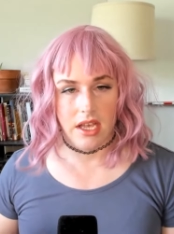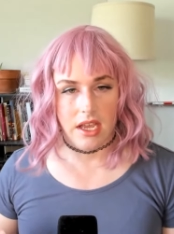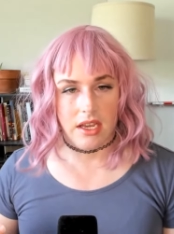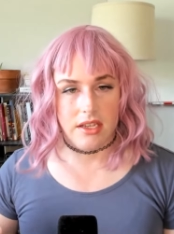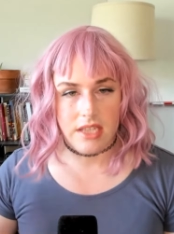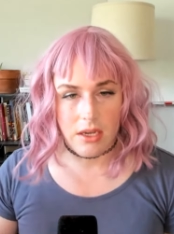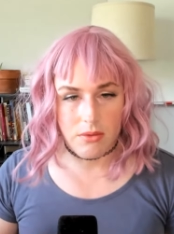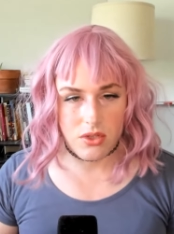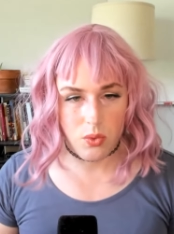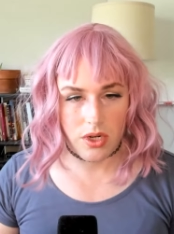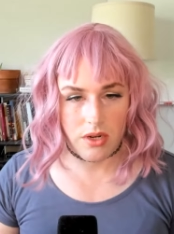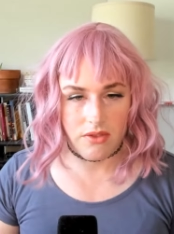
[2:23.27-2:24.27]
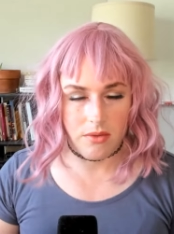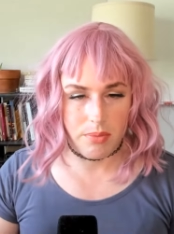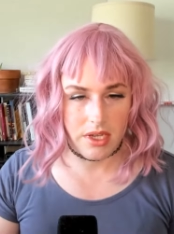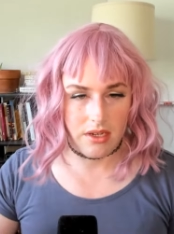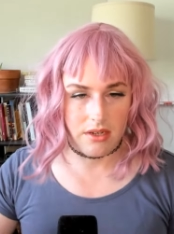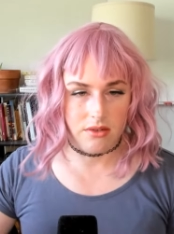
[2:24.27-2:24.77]
because that was one of the
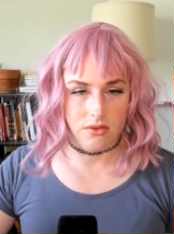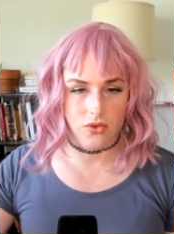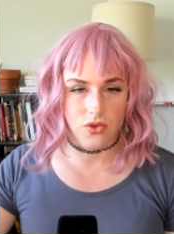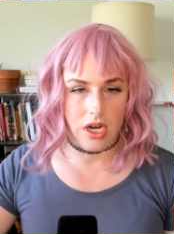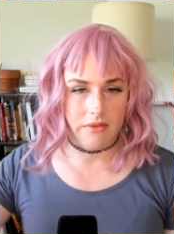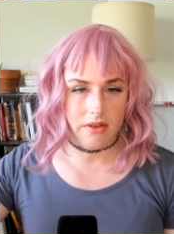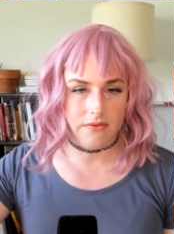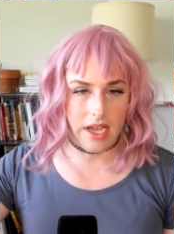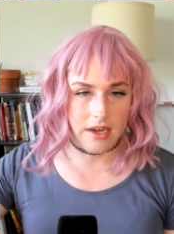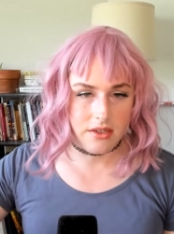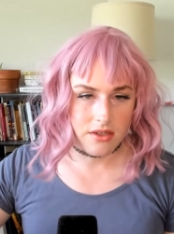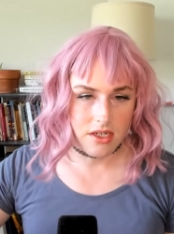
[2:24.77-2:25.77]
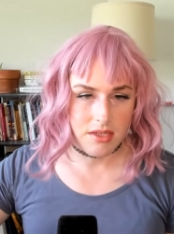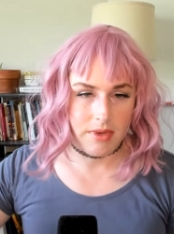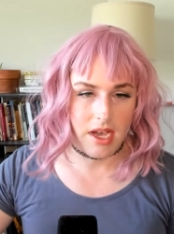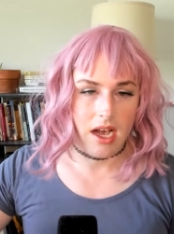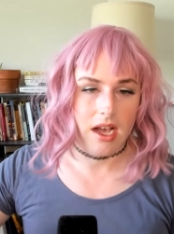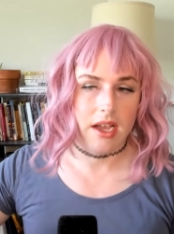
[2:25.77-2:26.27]
big driving factors
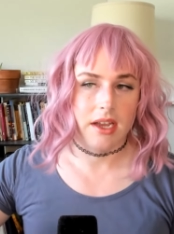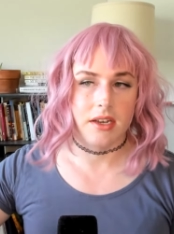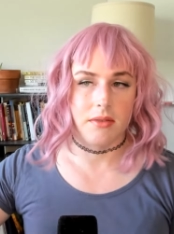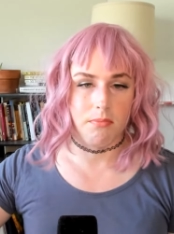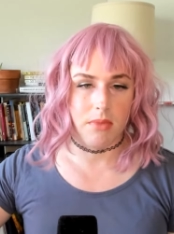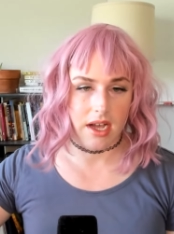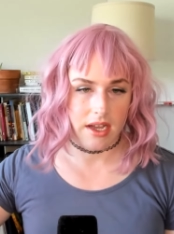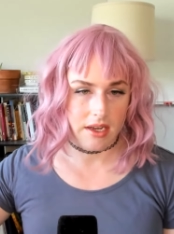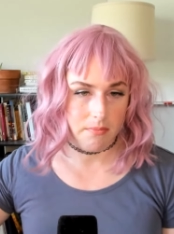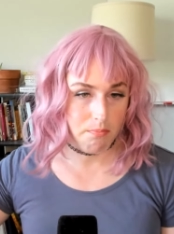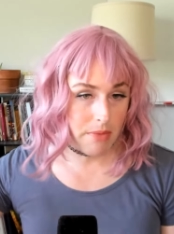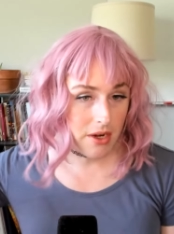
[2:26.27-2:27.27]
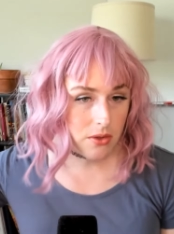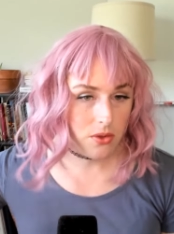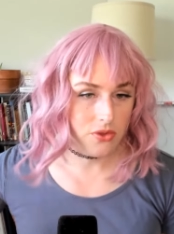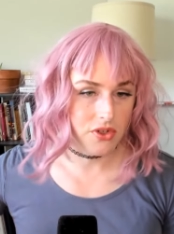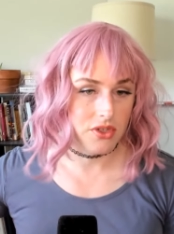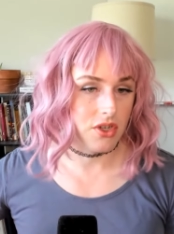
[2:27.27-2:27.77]
behind my
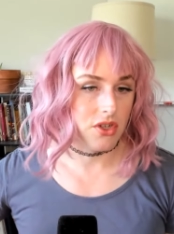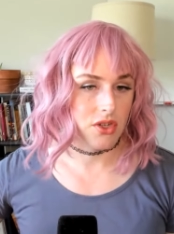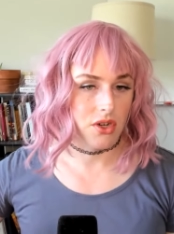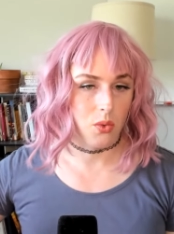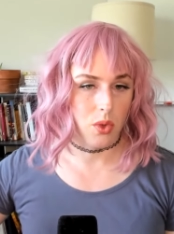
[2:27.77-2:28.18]
medical transition,